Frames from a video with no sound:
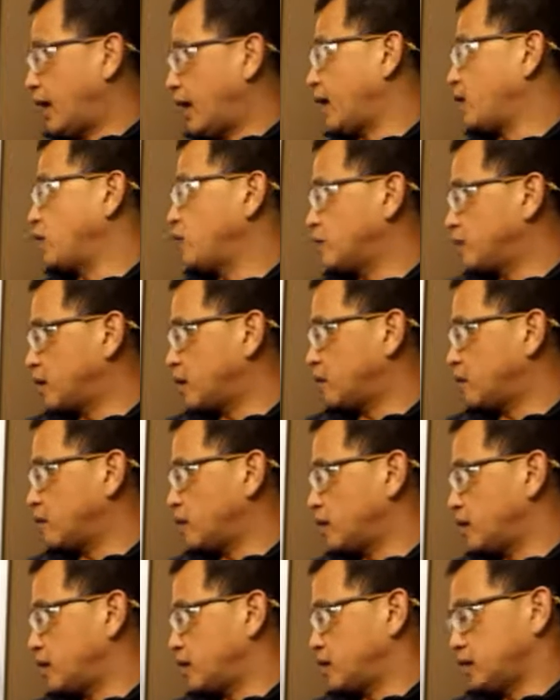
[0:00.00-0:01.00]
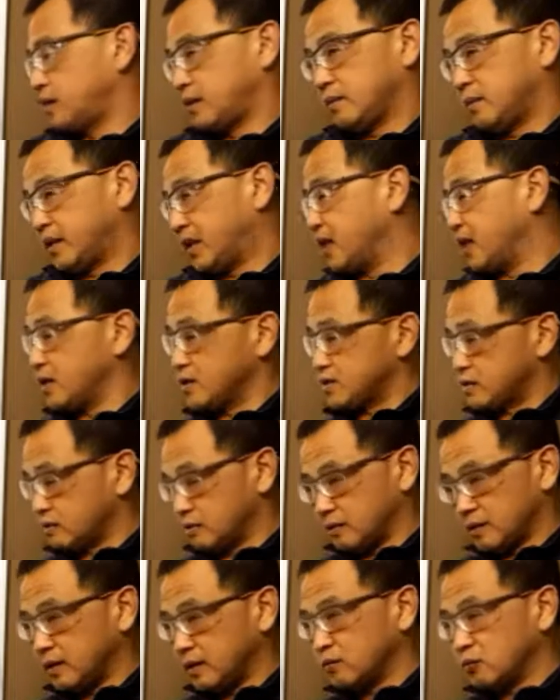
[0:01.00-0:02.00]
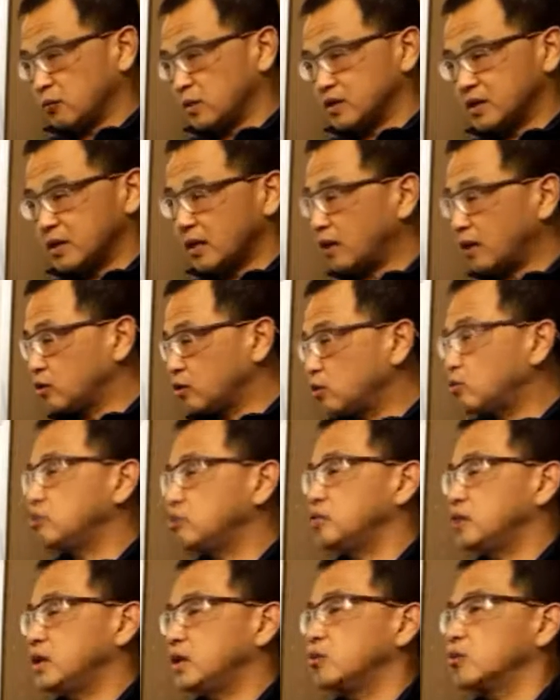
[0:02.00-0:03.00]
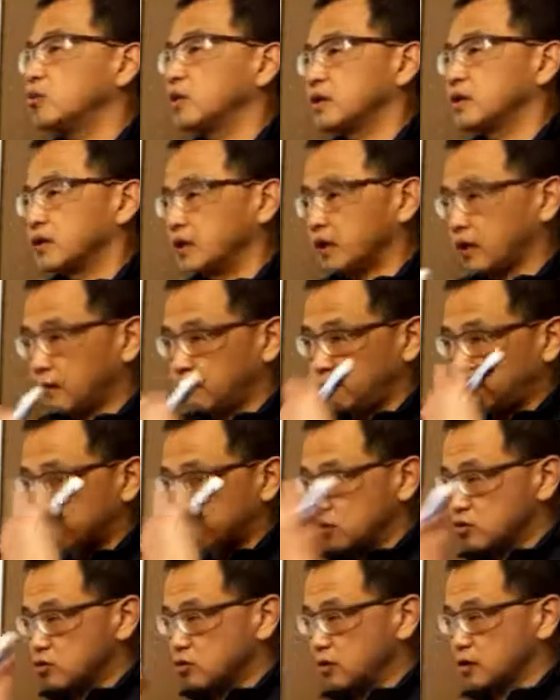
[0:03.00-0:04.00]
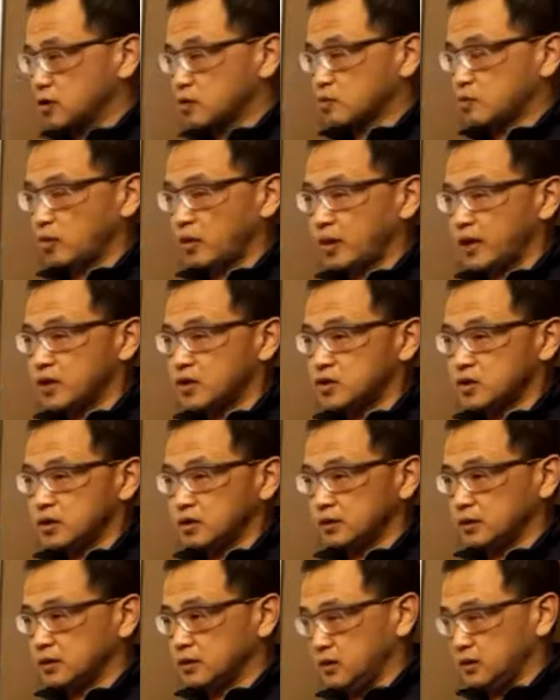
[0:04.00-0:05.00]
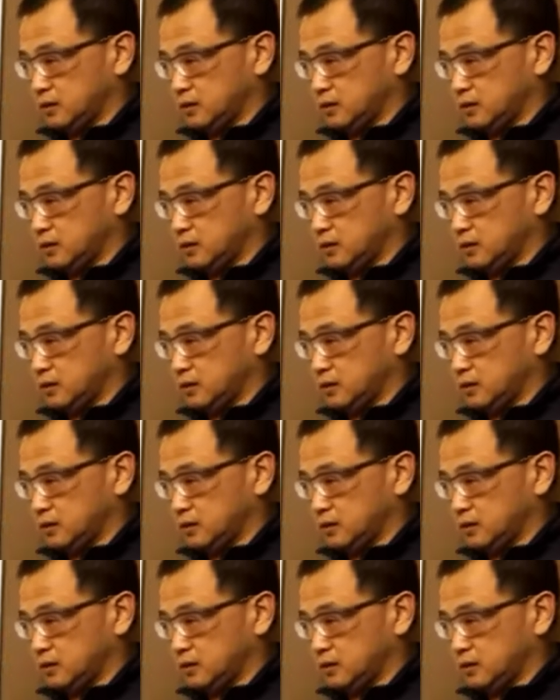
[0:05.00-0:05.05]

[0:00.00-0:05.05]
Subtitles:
I remember because what they are doing, what their facial expression,